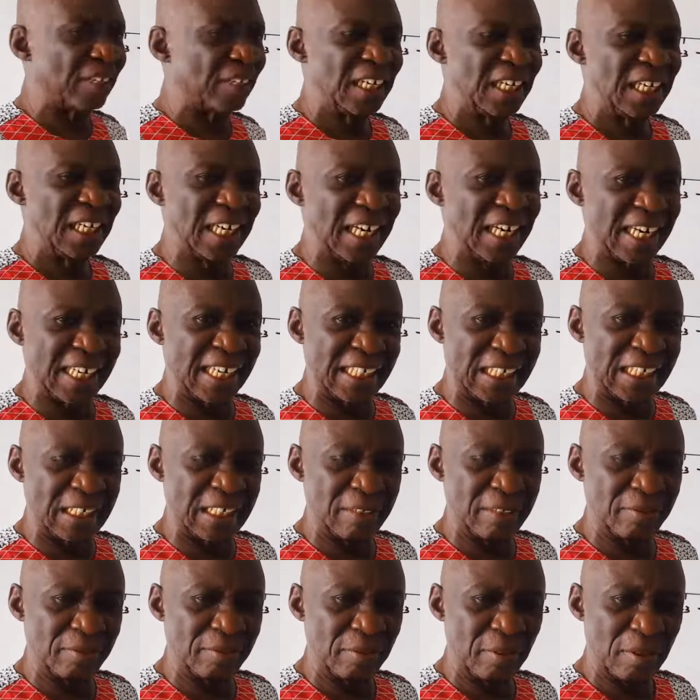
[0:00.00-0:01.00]
negative.
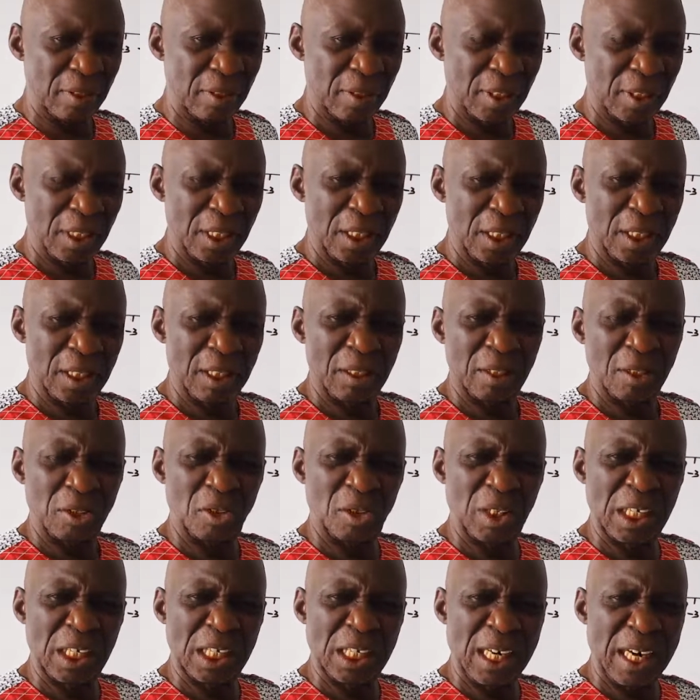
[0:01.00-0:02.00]

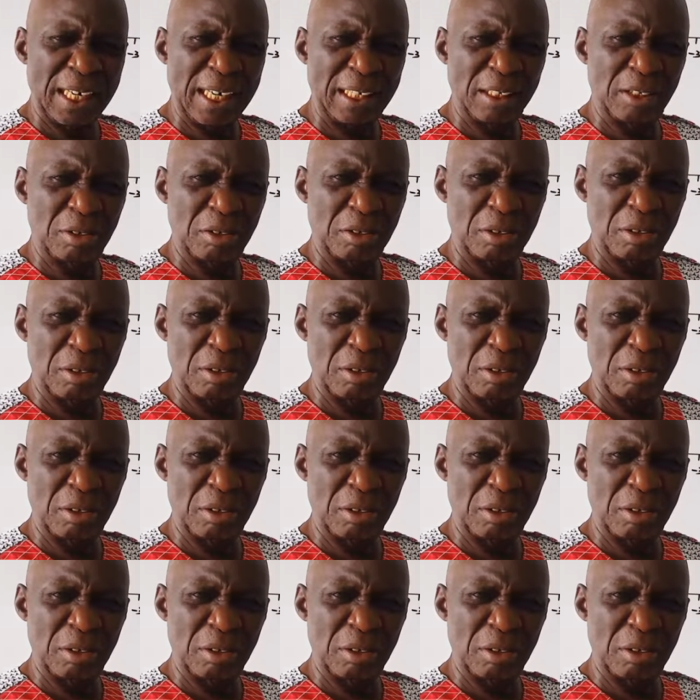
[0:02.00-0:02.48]
To the right,